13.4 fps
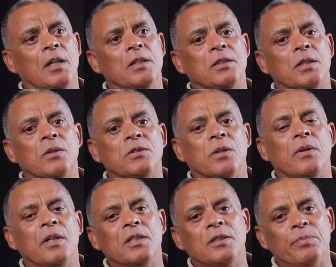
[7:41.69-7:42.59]
So
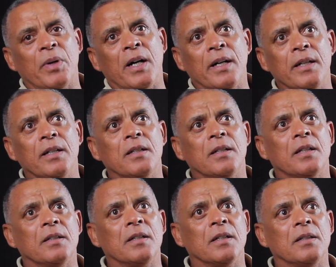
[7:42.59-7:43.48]
there's buy-in,
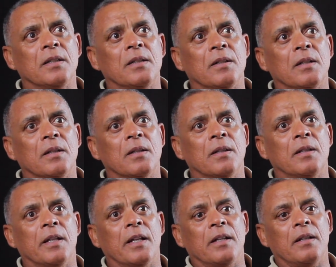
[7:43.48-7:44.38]
and
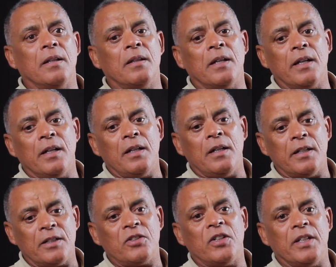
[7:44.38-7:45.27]
they
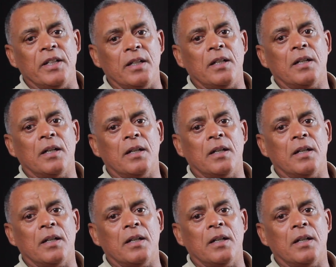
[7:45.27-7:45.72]
literally